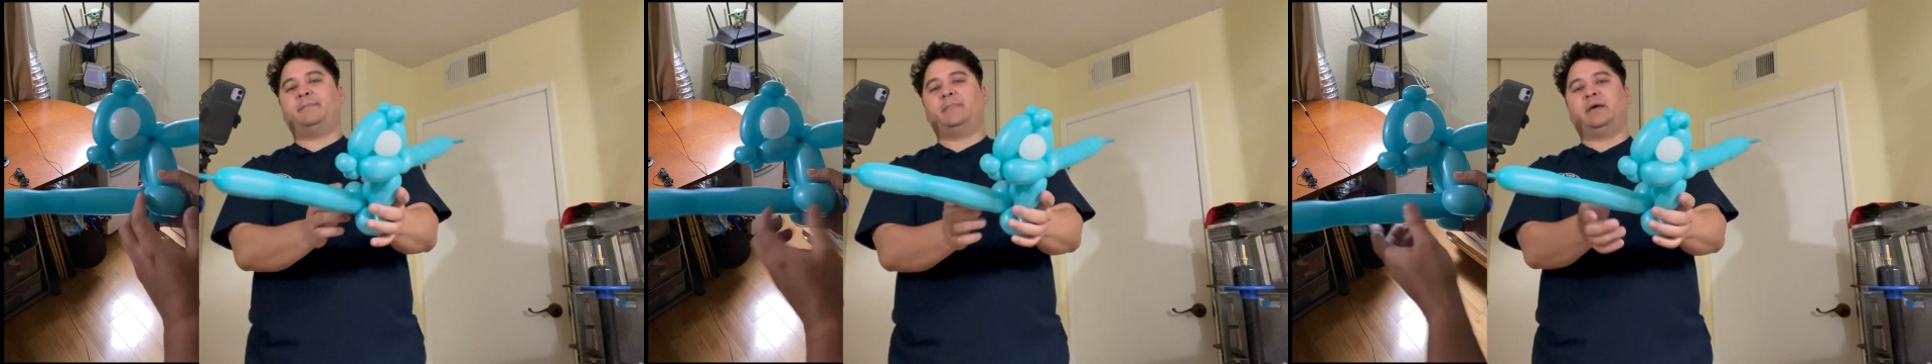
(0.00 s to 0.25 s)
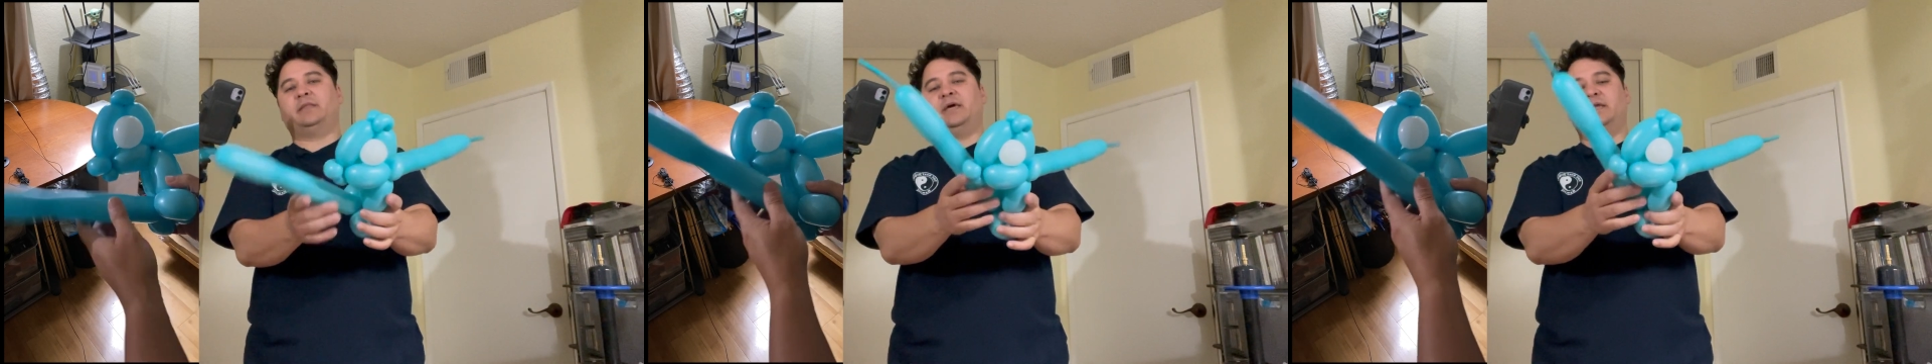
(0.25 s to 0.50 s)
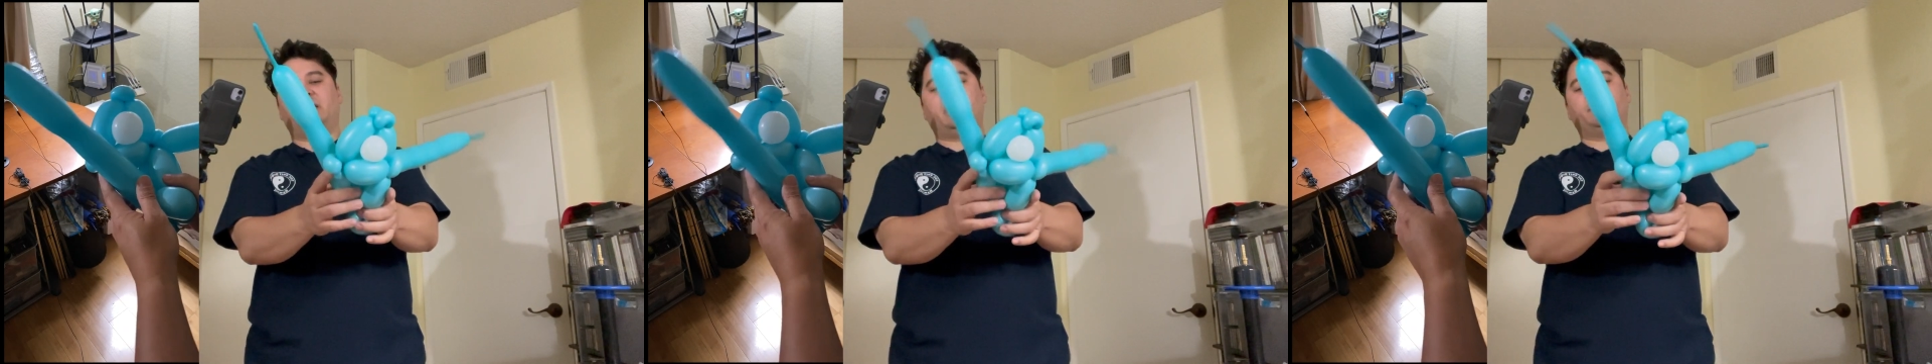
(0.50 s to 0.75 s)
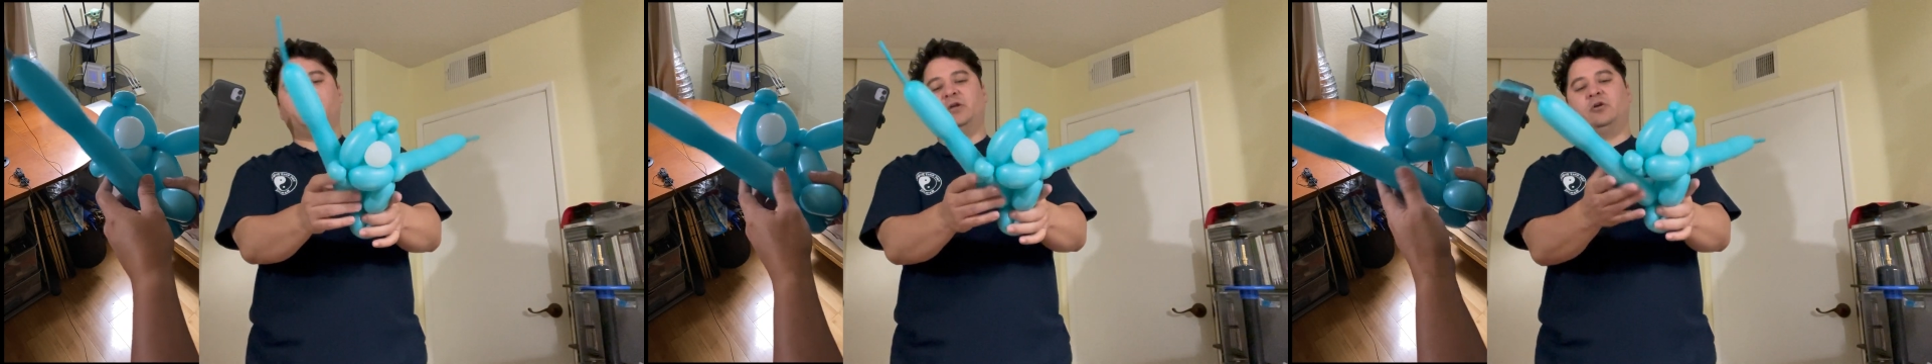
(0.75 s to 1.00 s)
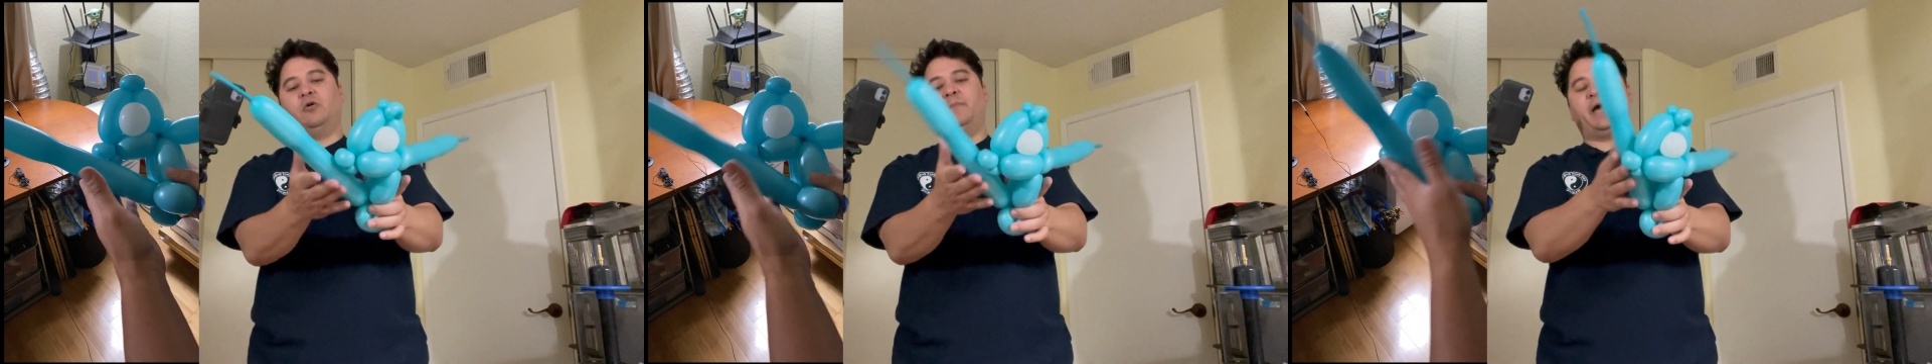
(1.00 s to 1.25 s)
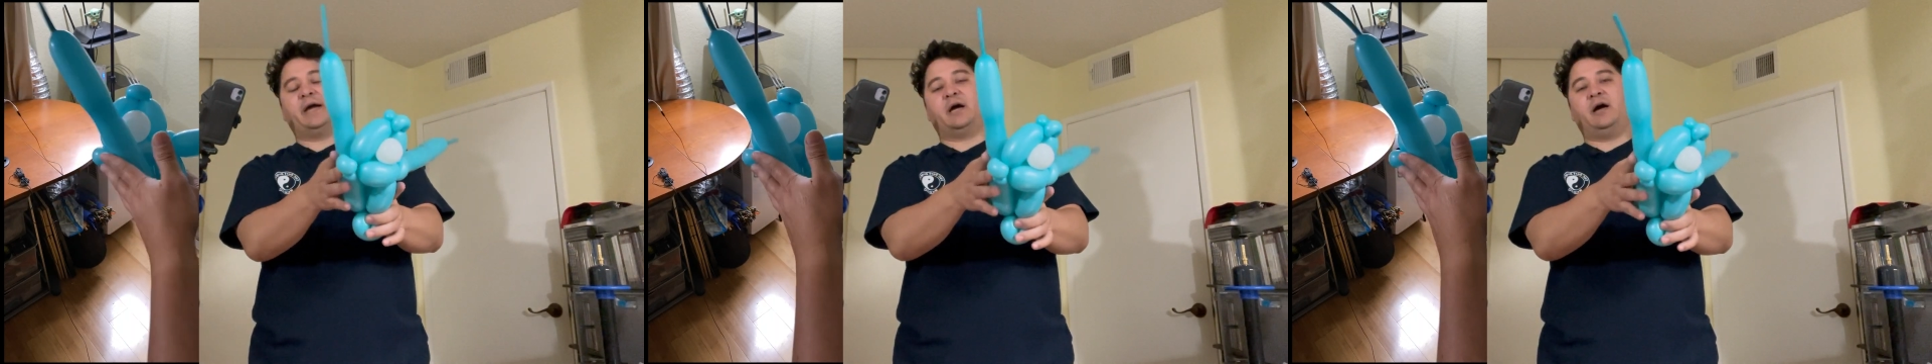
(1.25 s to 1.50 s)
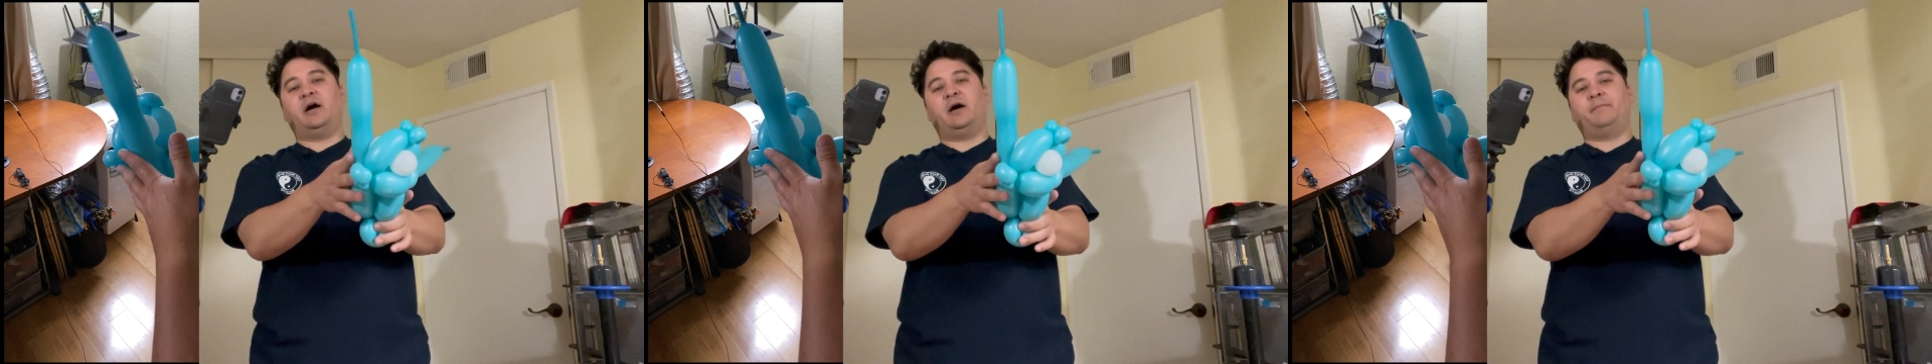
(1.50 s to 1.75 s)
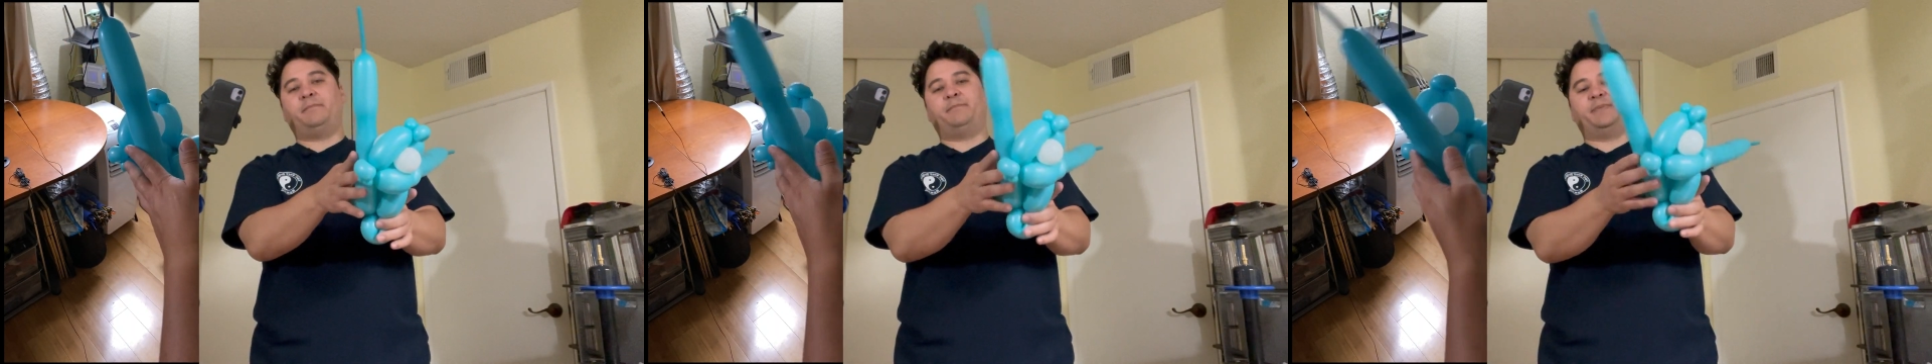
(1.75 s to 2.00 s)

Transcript: And then I'm going to go back up,